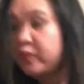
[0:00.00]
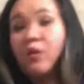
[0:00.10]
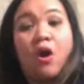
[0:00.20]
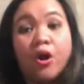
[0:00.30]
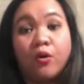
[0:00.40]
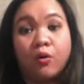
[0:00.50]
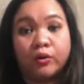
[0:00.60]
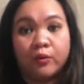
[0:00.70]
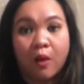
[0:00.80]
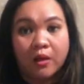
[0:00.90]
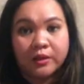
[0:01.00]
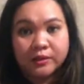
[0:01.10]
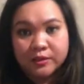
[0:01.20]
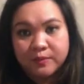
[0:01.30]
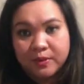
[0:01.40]
card holder wallet
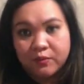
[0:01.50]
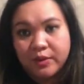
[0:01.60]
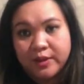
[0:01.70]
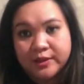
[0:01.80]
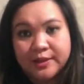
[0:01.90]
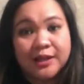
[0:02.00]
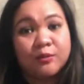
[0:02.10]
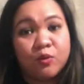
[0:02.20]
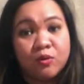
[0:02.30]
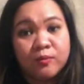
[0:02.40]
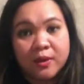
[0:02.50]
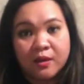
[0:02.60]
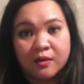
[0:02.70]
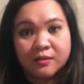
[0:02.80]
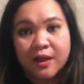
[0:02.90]
to be really accessible
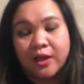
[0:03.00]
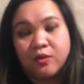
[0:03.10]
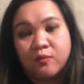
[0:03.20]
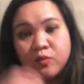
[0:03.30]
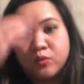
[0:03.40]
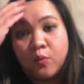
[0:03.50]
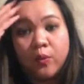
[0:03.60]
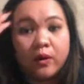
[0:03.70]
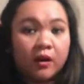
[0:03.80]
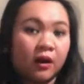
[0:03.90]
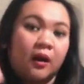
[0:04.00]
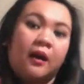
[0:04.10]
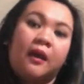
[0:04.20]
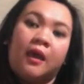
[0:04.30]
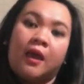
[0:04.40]
because I can use work,
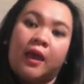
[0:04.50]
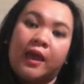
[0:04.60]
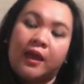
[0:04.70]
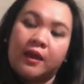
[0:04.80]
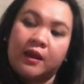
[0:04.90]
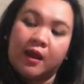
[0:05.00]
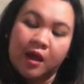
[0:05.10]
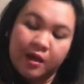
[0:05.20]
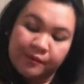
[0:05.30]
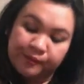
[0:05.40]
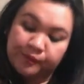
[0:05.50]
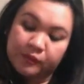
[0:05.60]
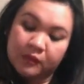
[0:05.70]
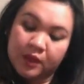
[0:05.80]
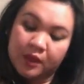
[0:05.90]
and
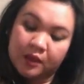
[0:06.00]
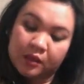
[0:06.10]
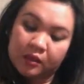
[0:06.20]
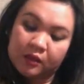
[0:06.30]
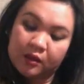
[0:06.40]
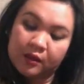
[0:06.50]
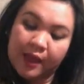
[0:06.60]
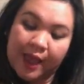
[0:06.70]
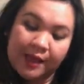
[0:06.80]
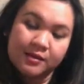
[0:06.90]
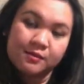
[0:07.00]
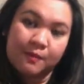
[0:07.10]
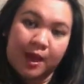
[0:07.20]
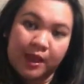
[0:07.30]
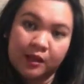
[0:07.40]
it has
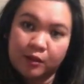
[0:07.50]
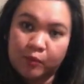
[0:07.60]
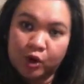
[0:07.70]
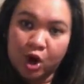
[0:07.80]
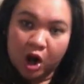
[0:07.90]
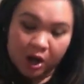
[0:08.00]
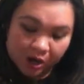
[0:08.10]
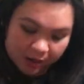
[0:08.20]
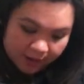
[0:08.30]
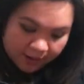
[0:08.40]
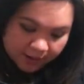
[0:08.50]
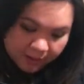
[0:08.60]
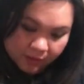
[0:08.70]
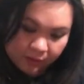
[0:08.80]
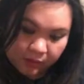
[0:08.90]
my Clipper card and
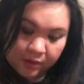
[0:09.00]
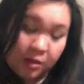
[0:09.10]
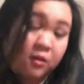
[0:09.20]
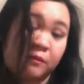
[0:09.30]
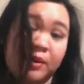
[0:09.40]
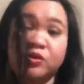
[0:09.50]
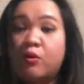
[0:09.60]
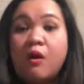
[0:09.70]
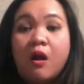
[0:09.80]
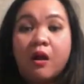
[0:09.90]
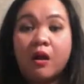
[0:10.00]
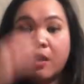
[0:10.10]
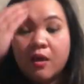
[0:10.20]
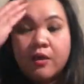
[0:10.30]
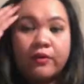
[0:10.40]
it's the Metro card,
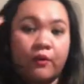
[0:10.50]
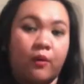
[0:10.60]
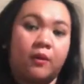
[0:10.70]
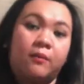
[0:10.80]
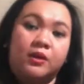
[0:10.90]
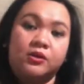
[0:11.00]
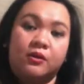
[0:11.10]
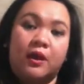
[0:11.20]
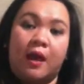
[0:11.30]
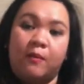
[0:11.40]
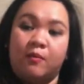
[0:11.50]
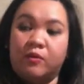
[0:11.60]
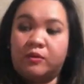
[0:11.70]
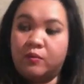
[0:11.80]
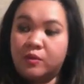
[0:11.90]
so I want to make sure that I'm
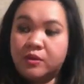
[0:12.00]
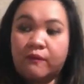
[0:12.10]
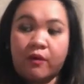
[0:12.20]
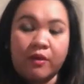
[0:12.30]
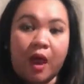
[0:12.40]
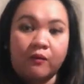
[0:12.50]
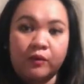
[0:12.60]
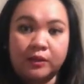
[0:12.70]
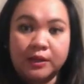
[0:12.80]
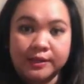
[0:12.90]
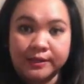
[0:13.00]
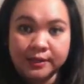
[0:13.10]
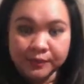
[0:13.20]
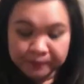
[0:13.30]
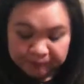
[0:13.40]
able to reach for that really easy.